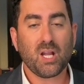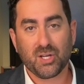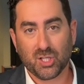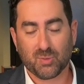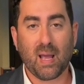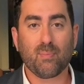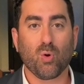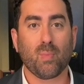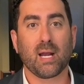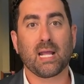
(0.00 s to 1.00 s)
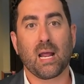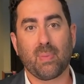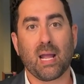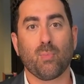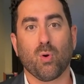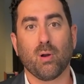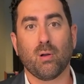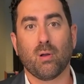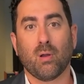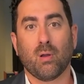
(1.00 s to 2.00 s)
to spend more money and pay more,
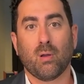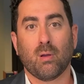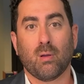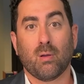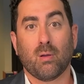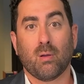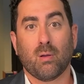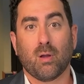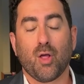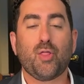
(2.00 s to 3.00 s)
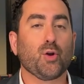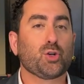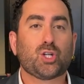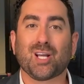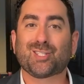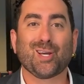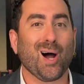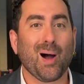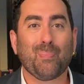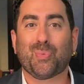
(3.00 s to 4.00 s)
they're just going
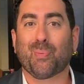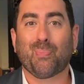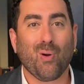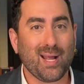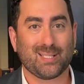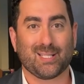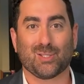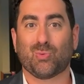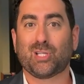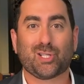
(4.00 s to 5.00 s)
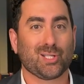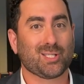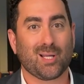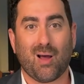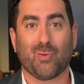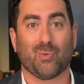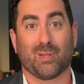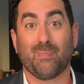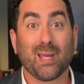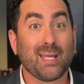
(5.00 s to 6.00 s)
to up their prices. We just saw it
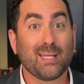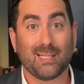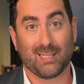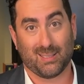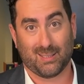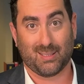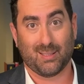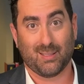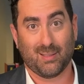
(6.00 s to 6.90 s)
with Mickey D's.